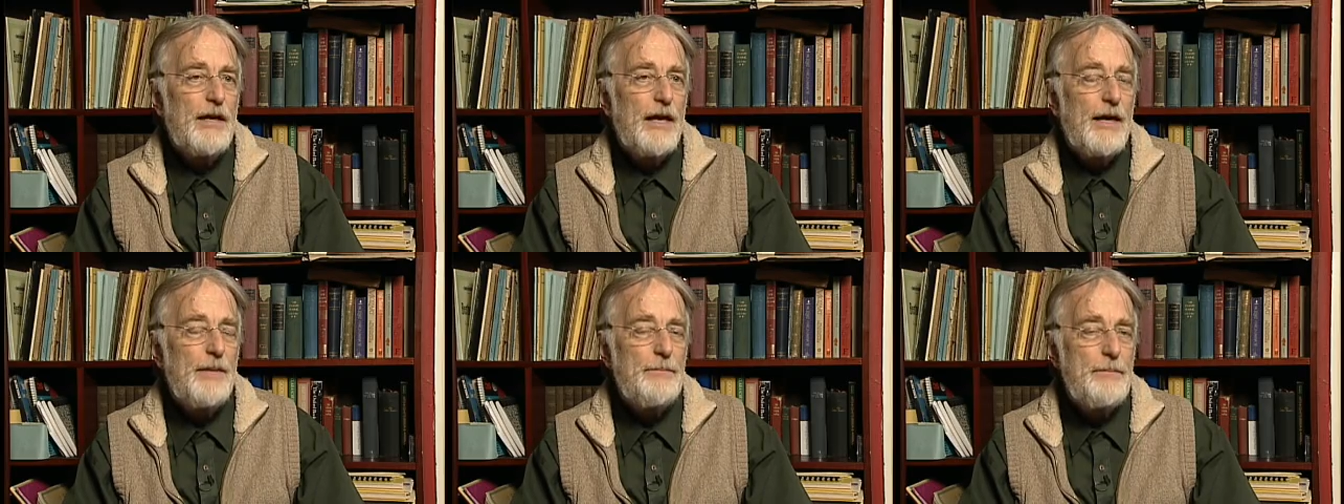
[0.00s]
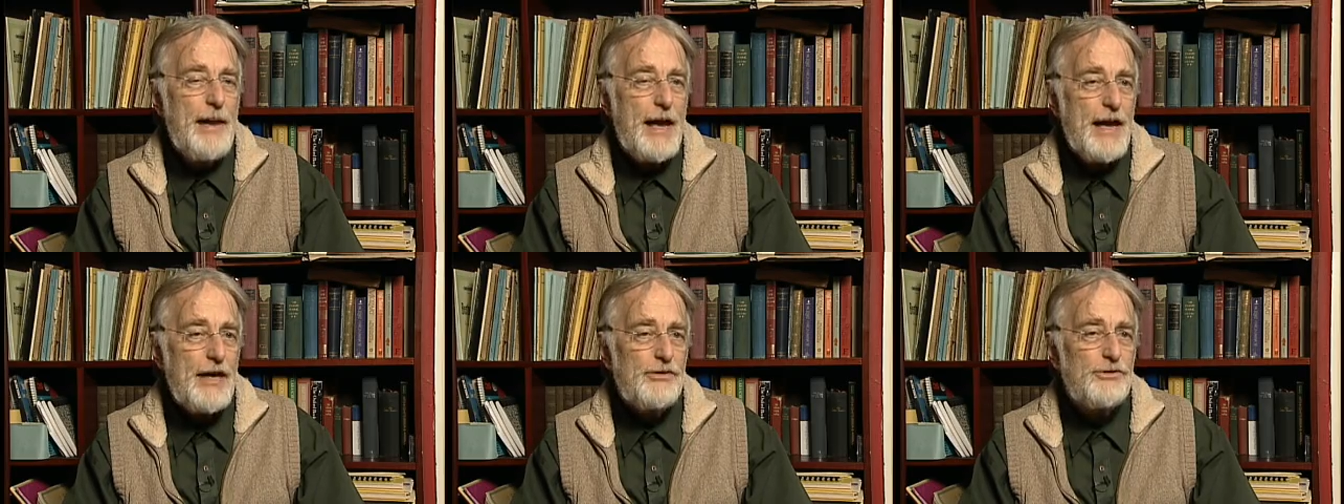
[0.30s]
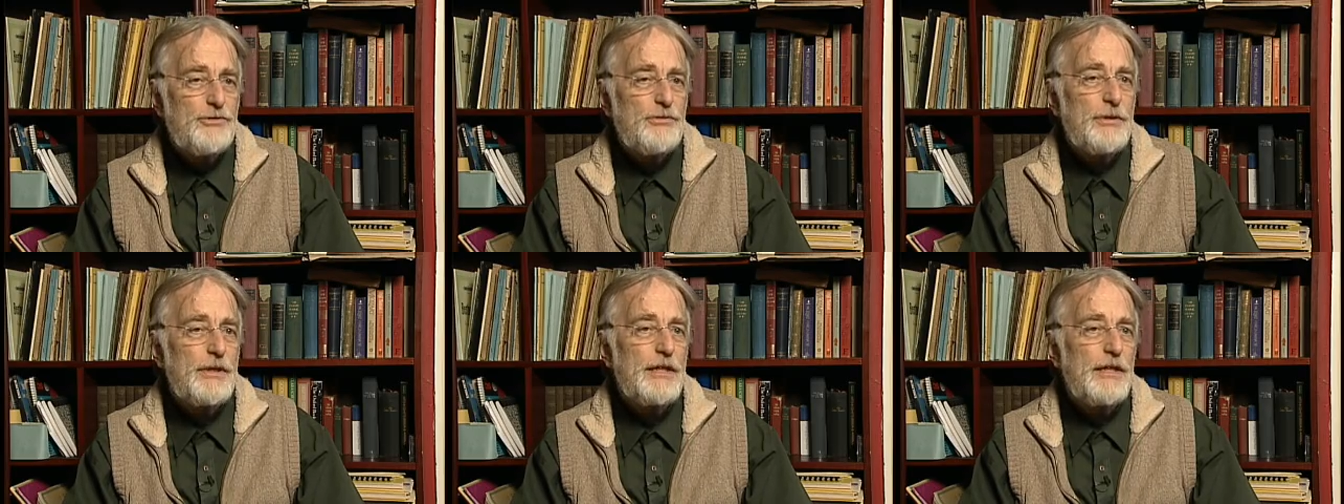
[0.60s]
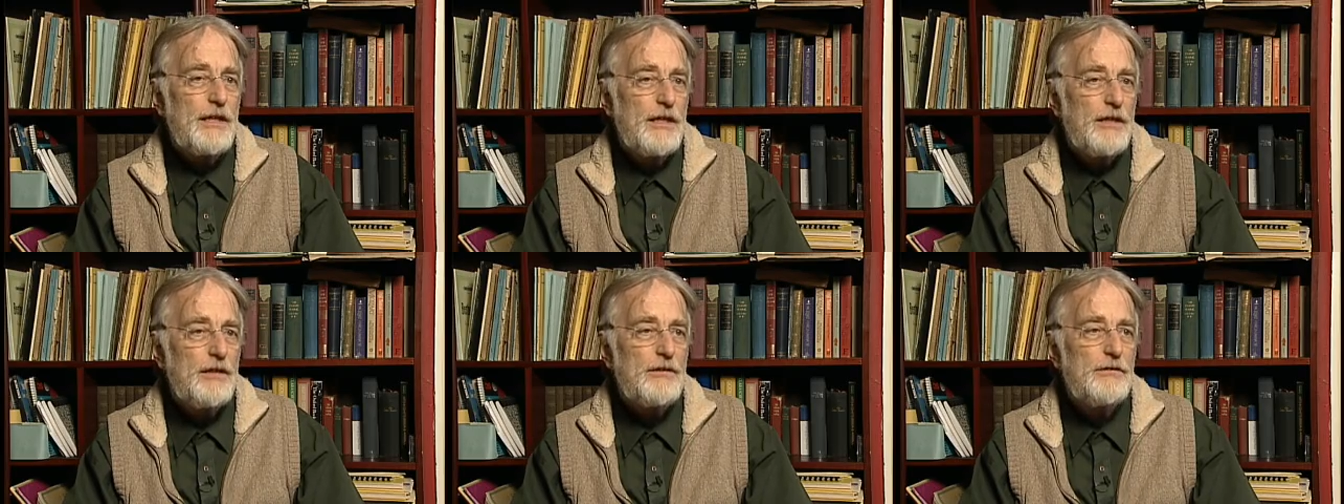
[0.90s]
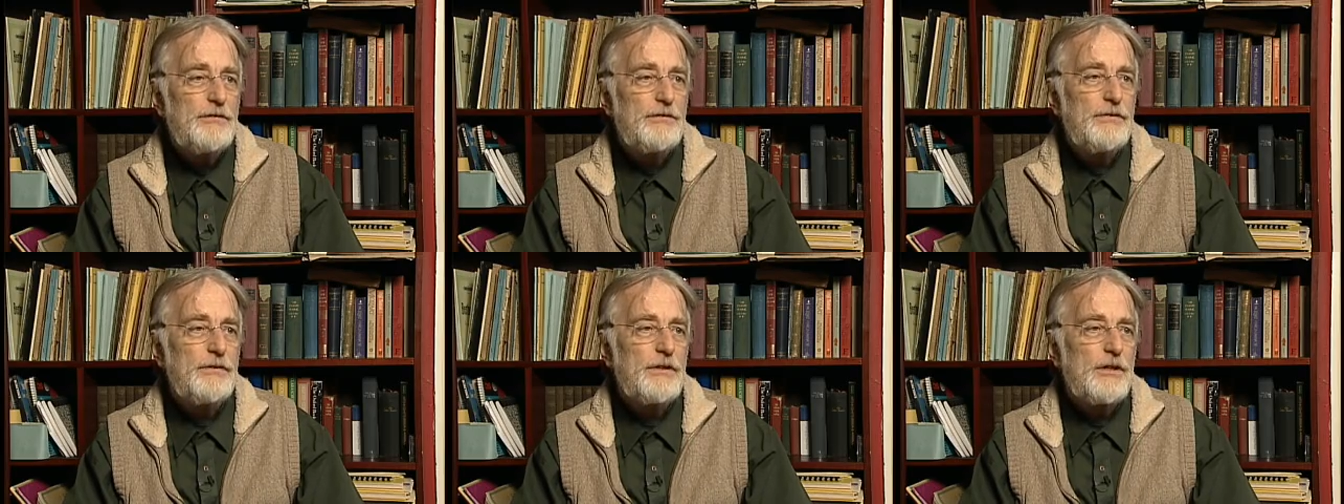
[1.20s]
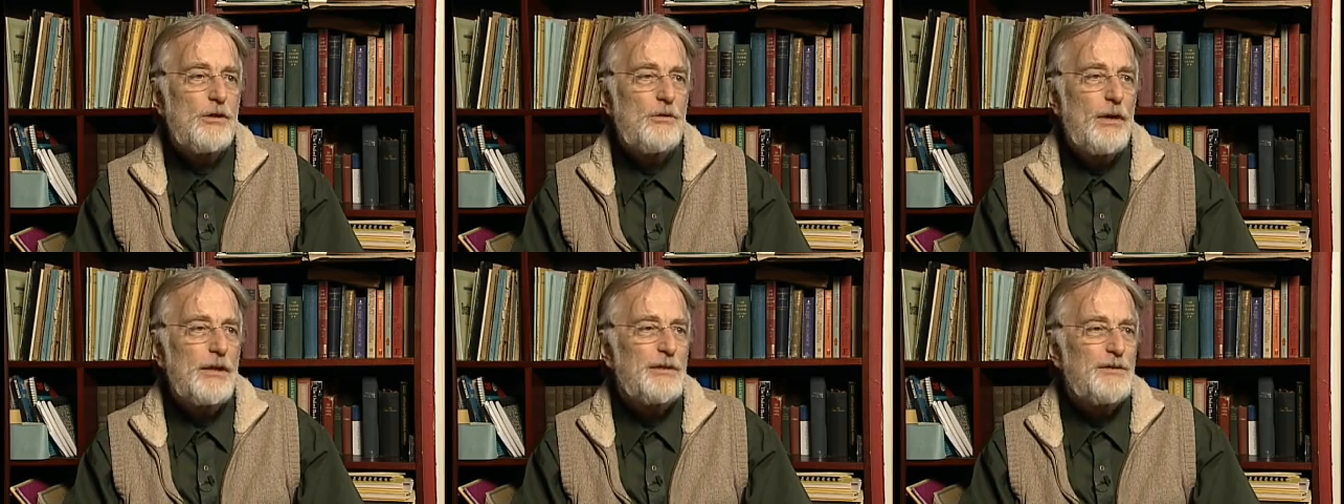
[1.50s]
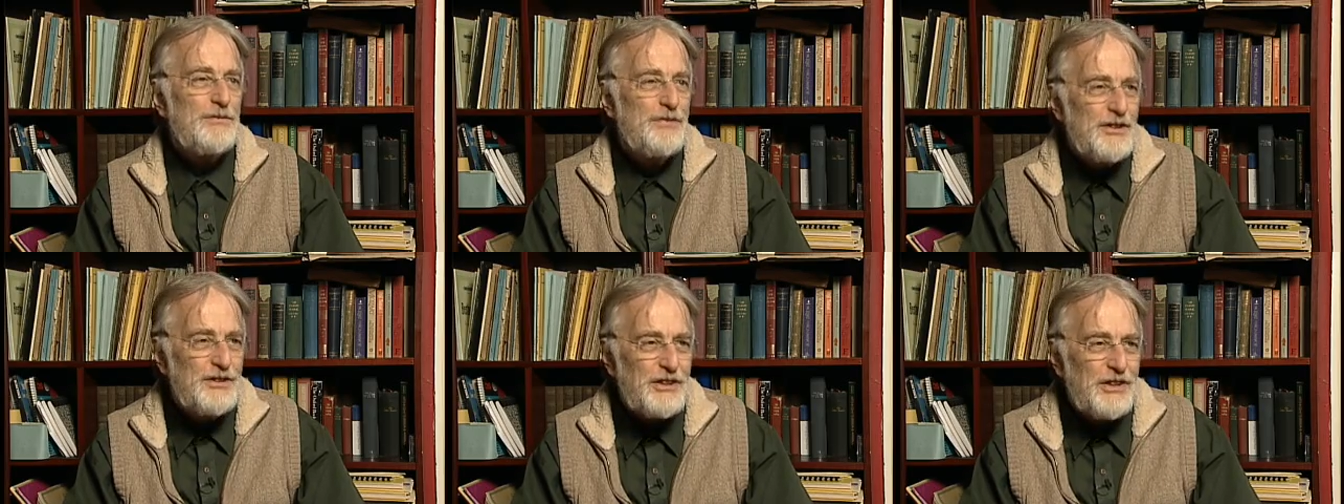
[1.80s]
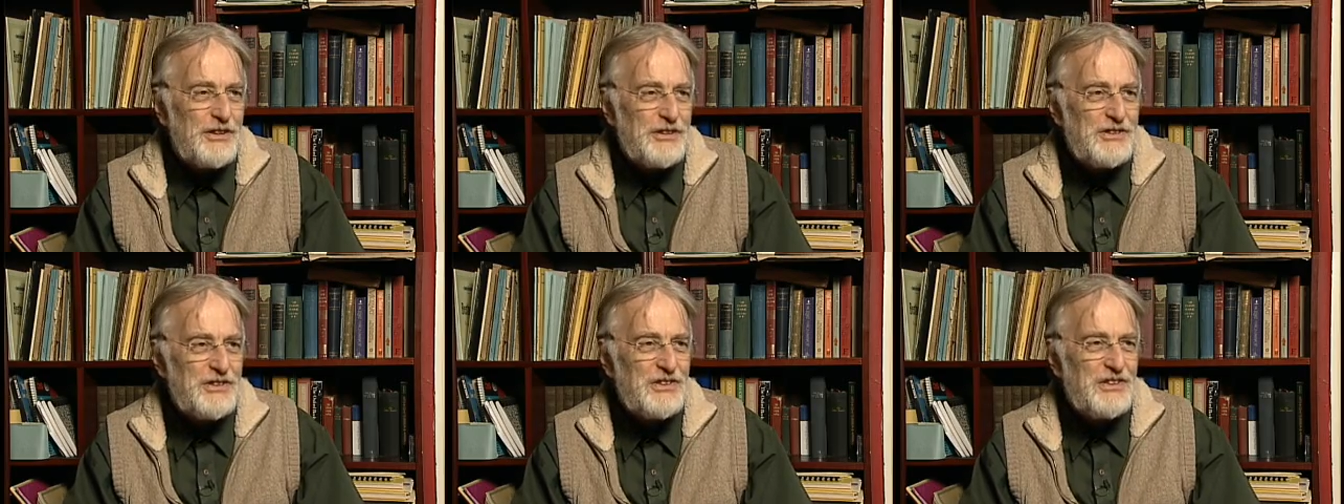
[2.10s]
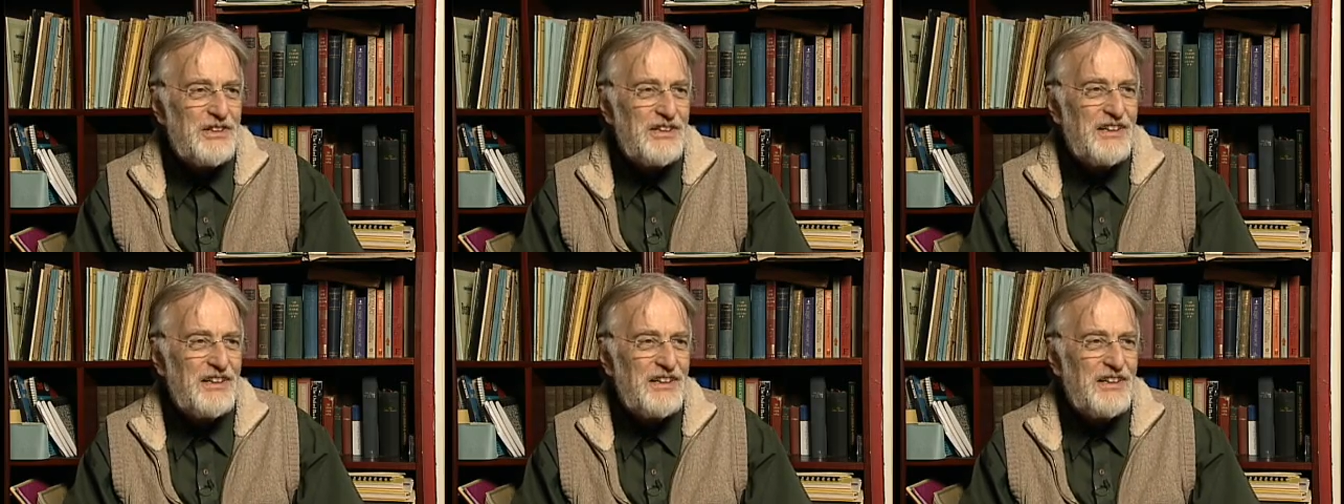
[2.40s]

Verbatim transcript: a mastery of quantum physics.